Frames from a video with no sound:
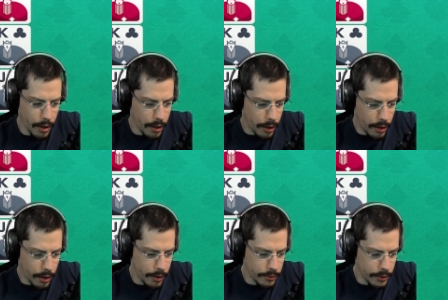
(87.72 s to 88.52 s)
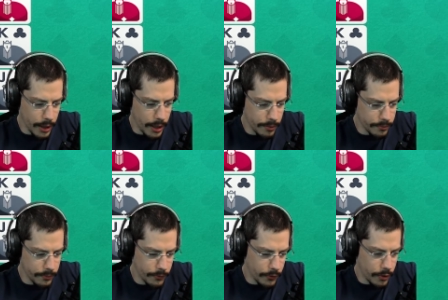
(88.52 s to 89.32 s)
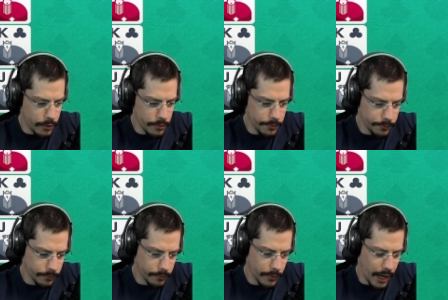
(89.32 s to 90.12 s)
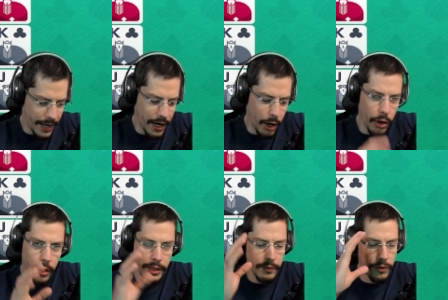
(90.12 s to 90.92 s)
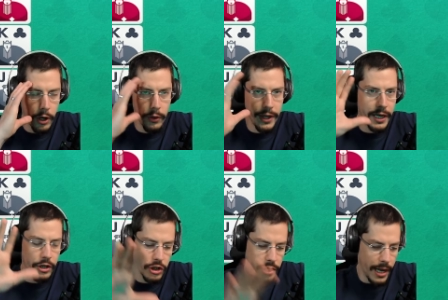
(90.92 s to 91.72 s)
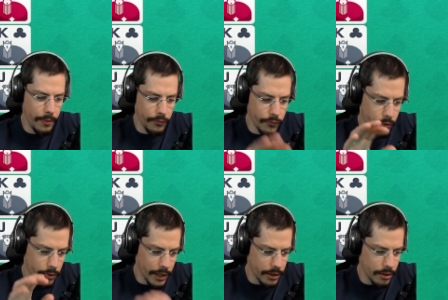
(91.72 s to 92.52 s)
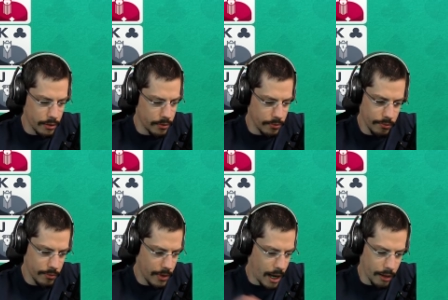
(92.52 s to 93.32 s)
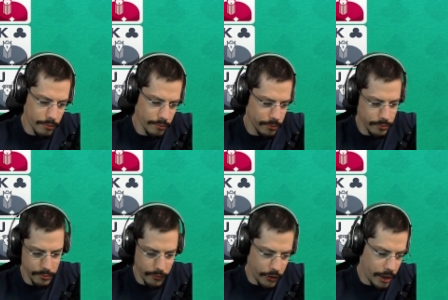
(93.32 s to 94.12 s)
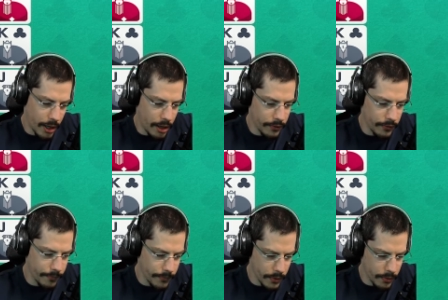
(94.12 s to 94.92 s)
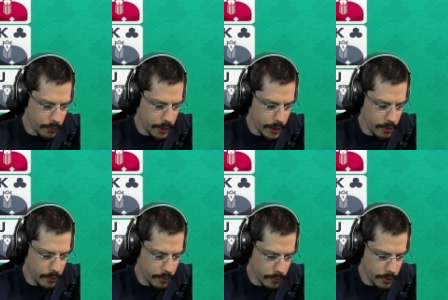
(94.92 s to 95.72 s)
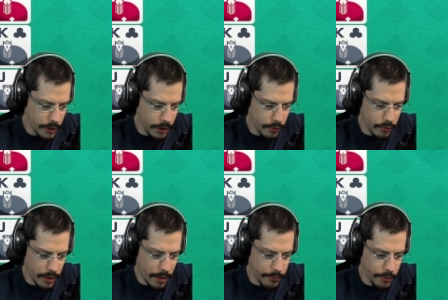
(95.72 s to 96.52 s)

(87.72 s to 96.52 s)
Yeah. So. I don't even know the English names for, like, yeah, for the cards. Wait, what do you need to tap?